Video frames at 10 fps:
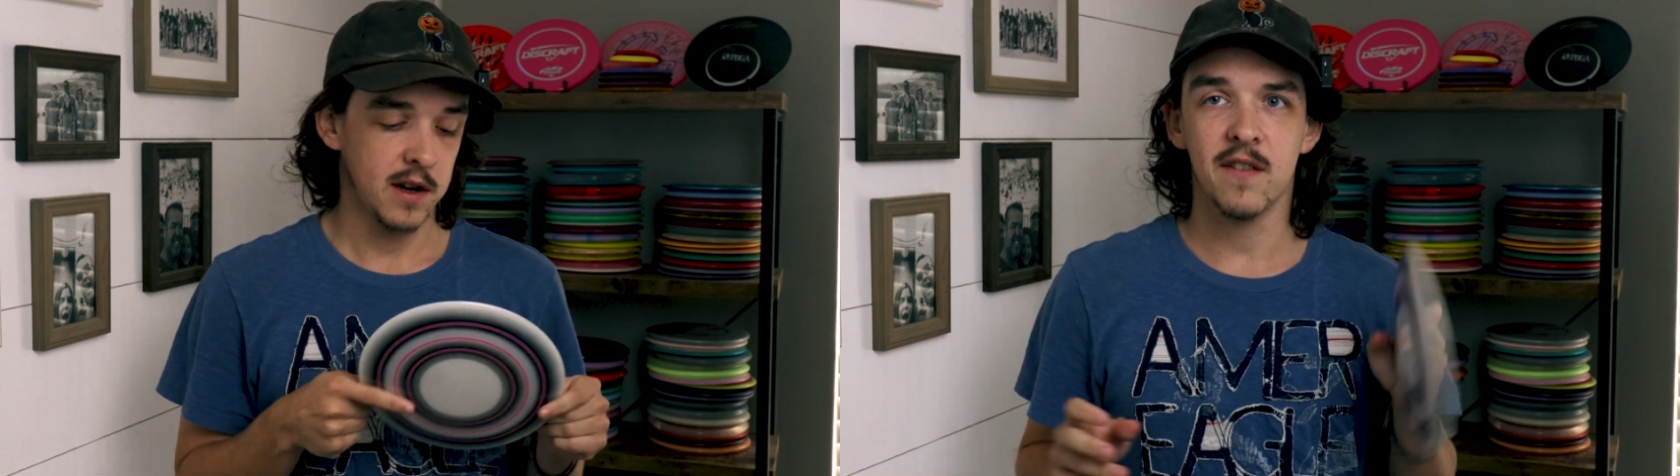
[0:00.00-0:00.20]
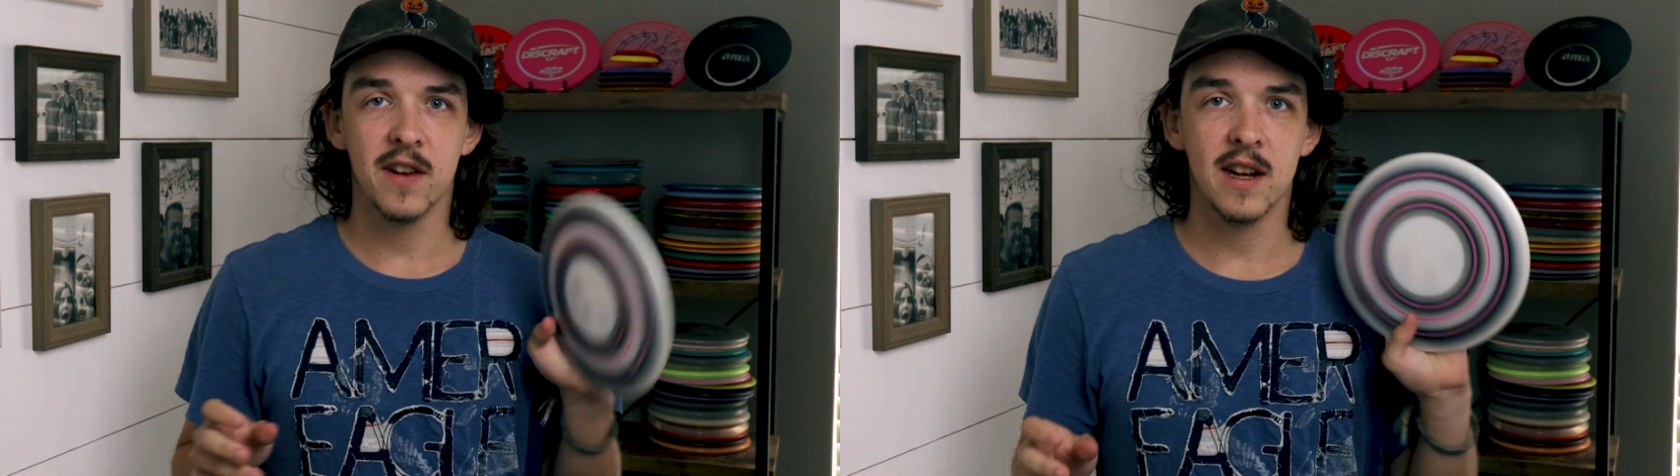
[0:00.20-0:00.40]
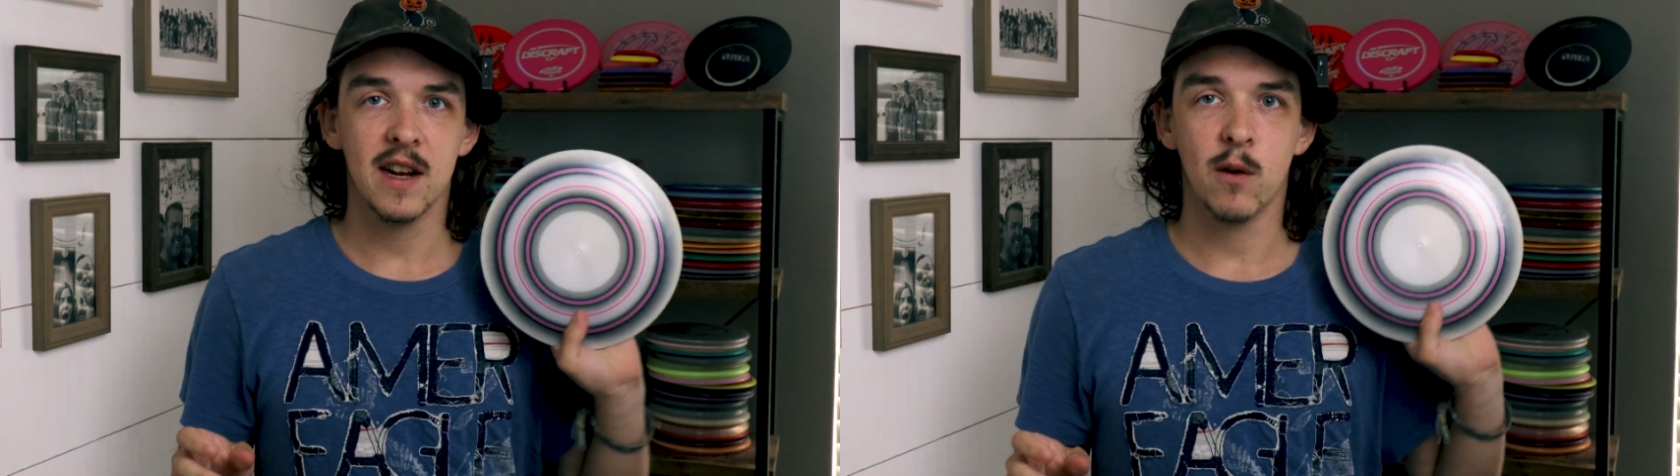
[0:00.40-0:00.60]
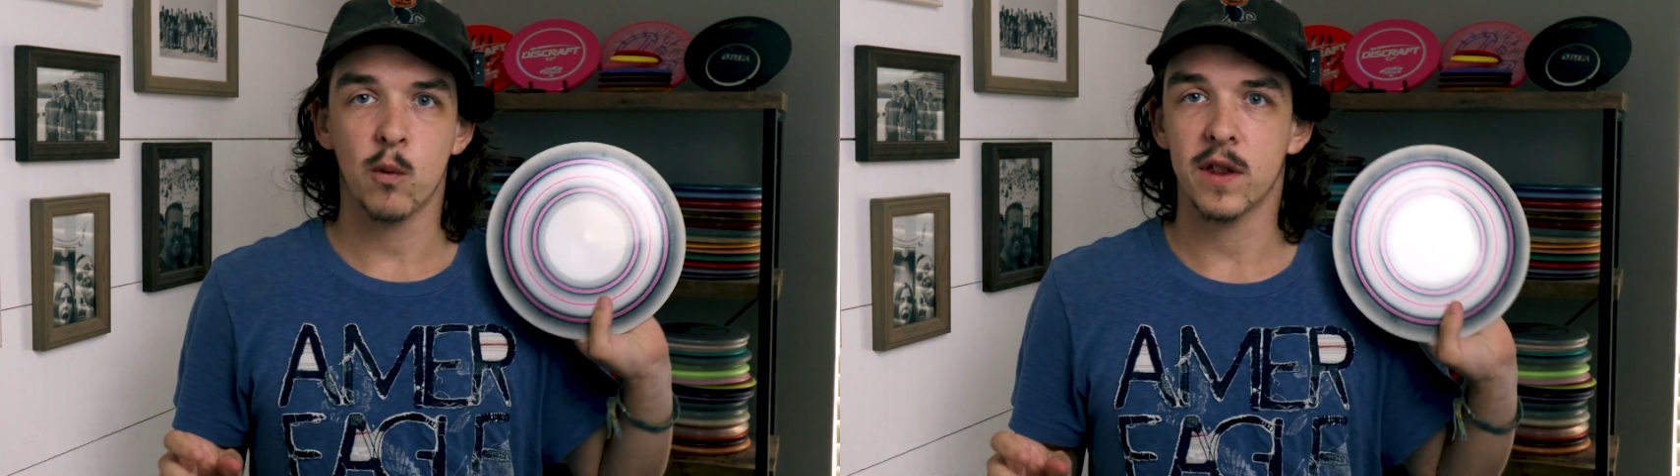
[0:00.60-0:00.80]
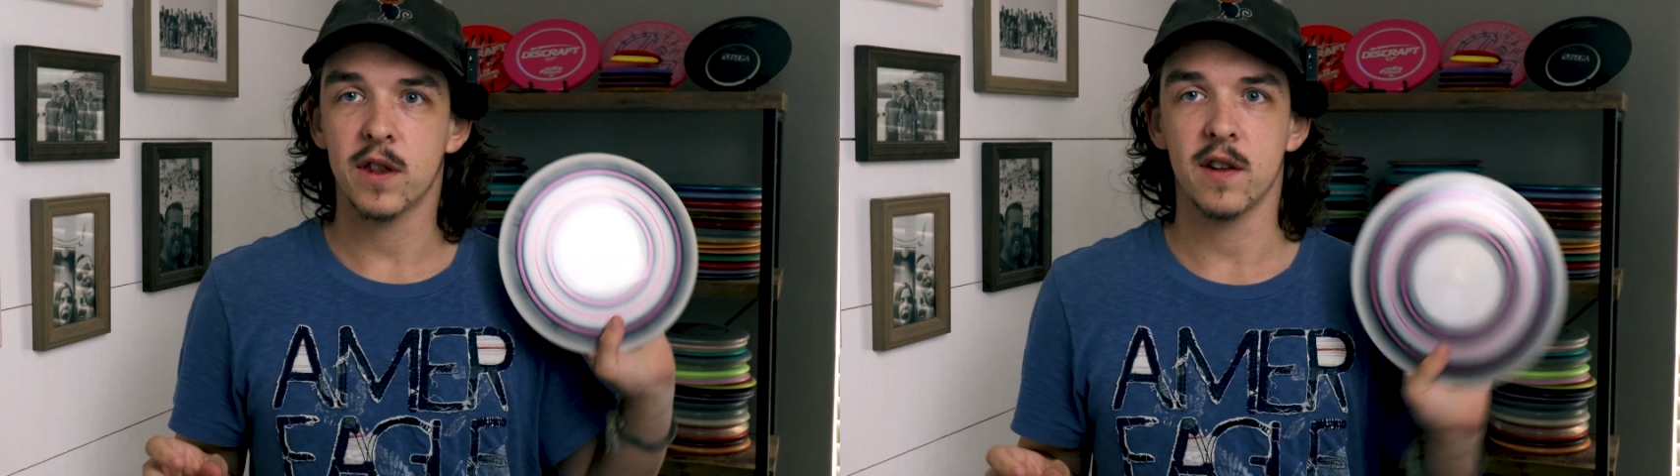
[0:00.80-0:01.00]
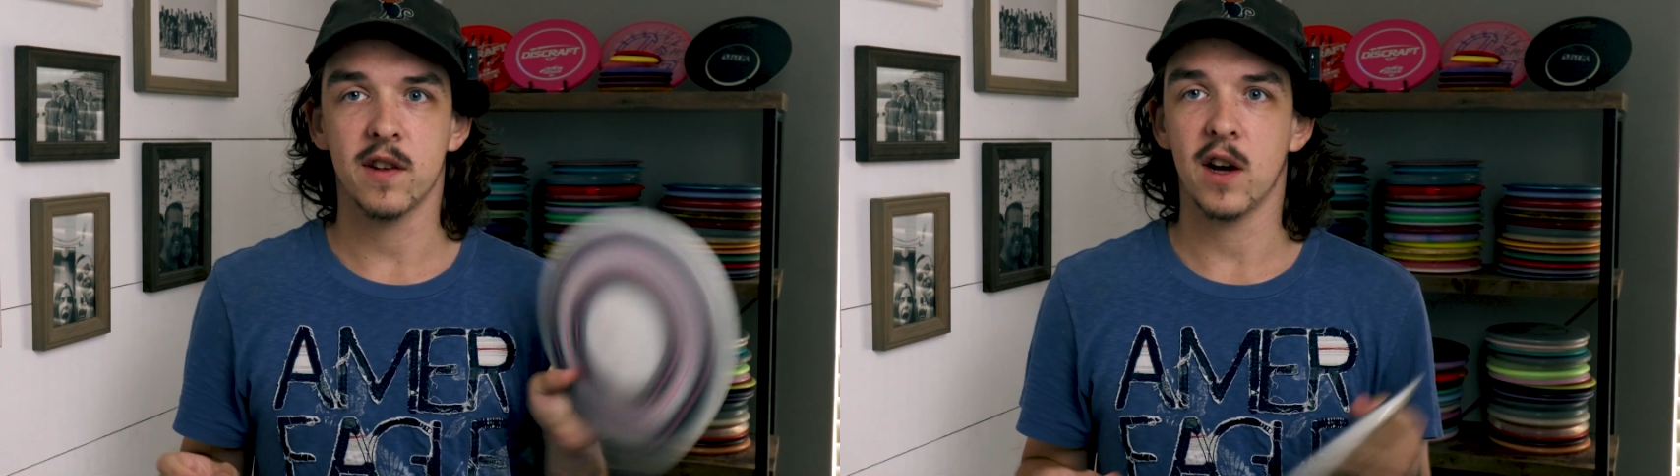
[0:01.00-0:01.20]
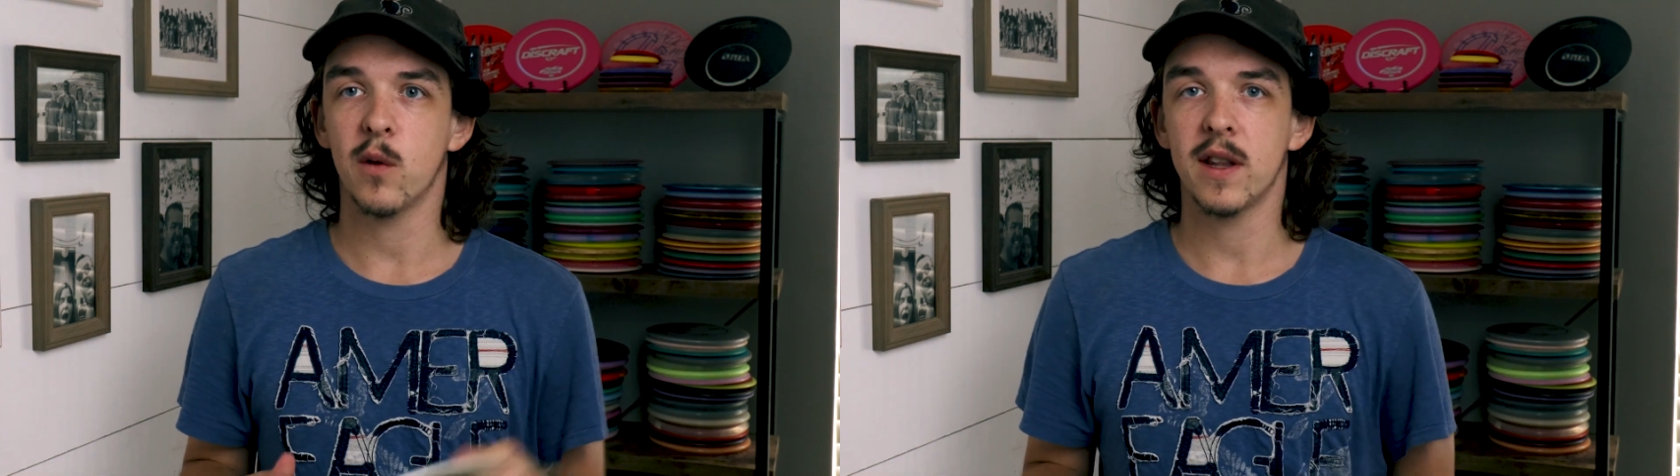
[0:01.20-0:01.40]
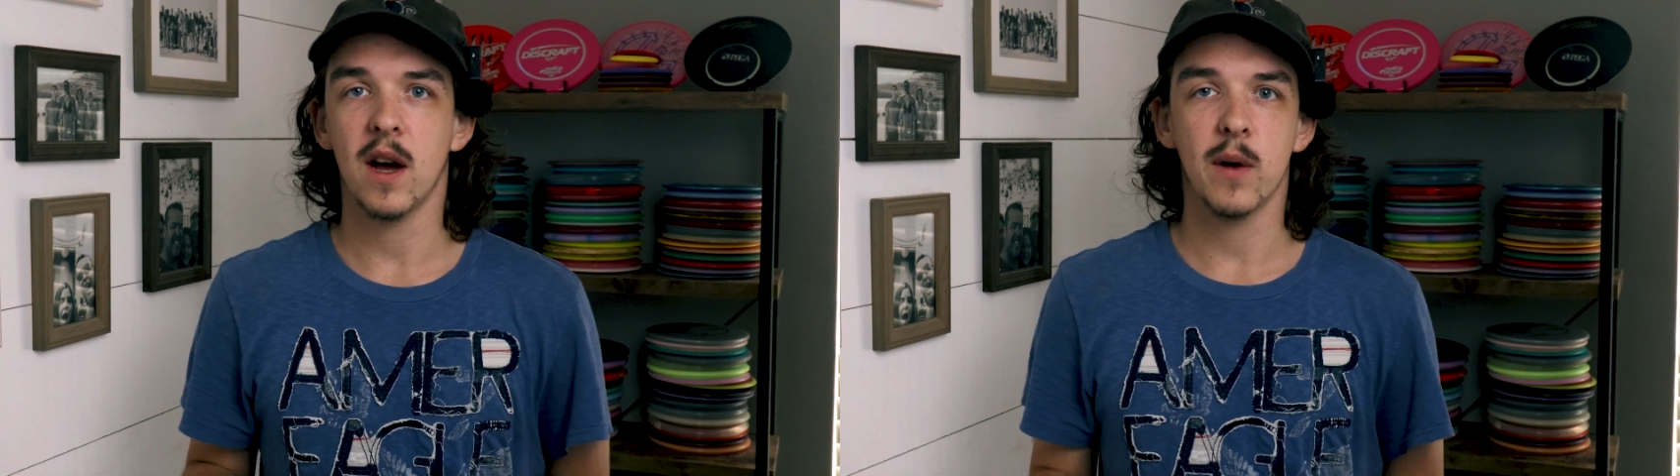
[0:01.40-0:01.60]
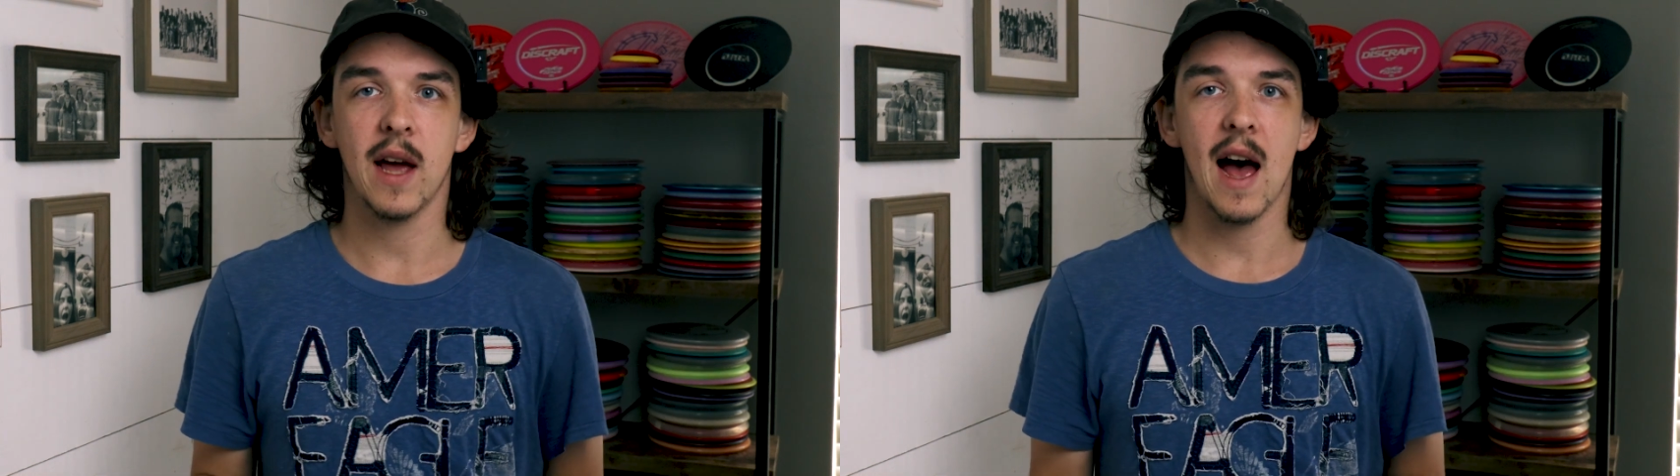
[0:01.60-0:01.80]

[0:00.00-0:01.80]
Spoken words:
Even with the tailwind that we